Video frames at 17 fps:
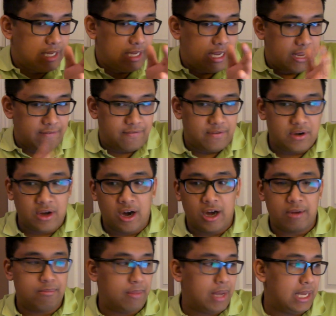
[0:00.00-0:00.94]
If
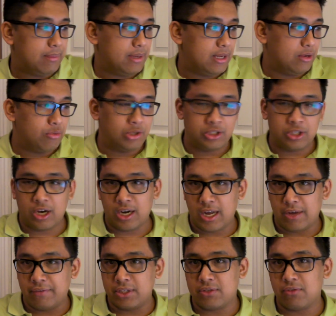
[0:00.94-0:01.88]
not, maybe Rashad
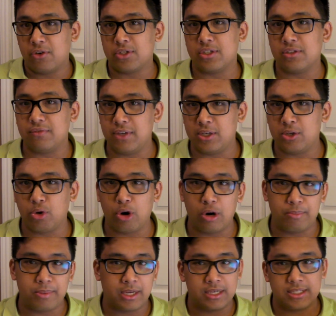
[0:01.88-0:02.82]
Evans versus
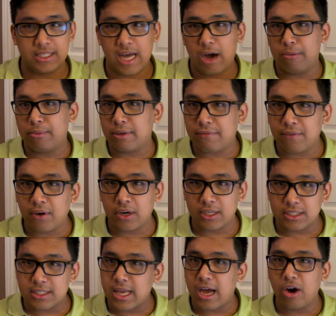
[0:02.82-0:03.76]
Vitor because that would be fun
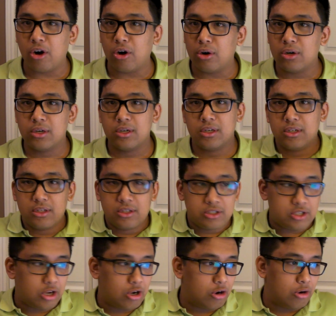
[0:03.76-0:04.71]
as hell.
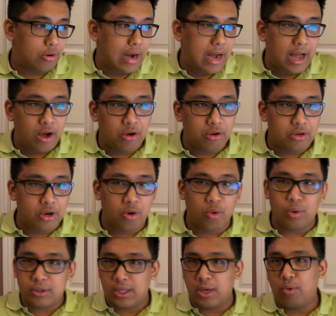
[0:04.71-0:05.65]
So I don't know
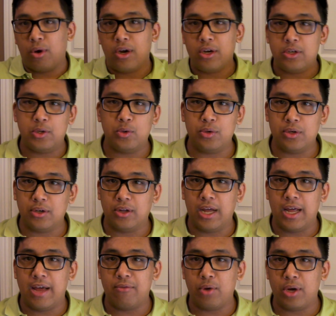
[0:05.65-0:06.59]
what they want to do in the
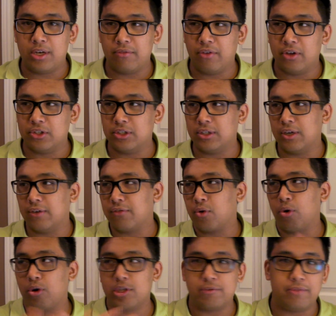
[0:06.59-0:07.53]
light heavyweight division. Of
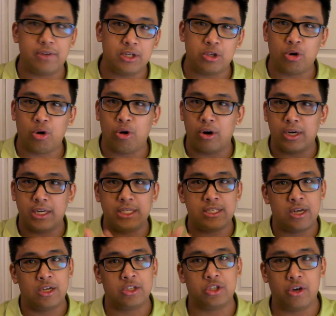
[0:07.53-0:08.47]
course, Vitor, he's
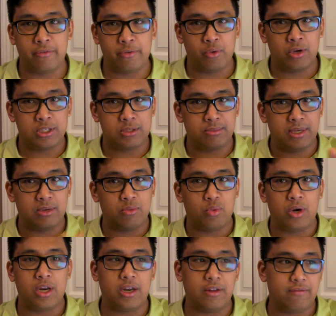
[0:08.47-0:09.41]
not sure if he wants to be in
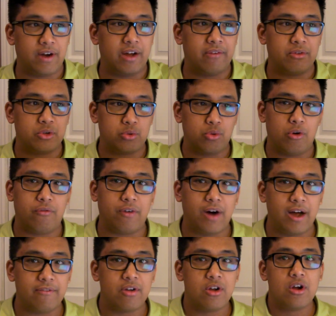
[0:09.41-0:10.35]
185 or
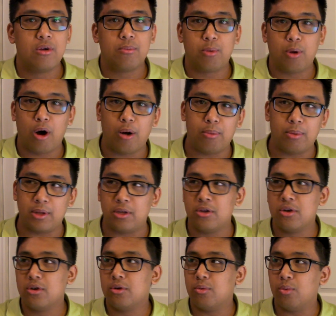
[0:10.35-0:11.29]
205, probably
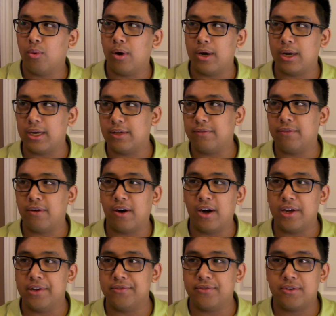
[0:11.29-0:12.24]

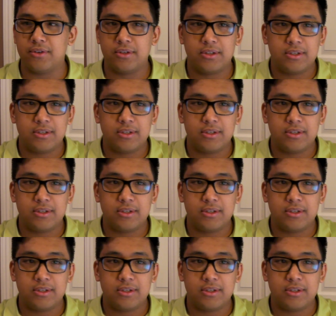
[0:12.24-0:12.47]
185.